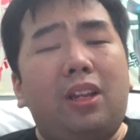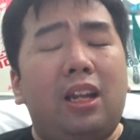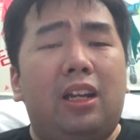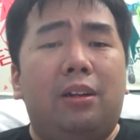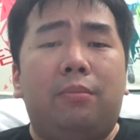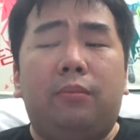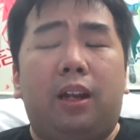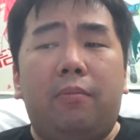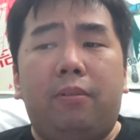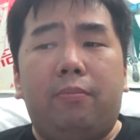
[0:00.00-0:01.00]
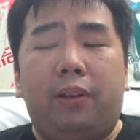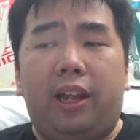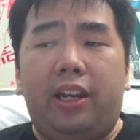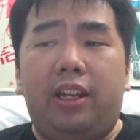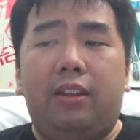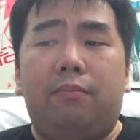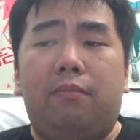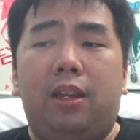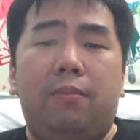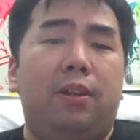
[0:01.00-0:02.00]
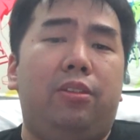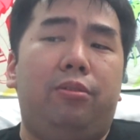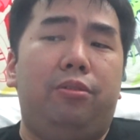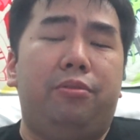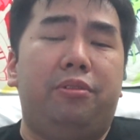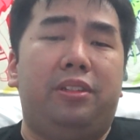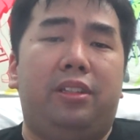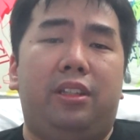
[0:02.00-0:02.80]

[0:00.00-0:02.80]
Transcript: Um, I've been planning maybe to use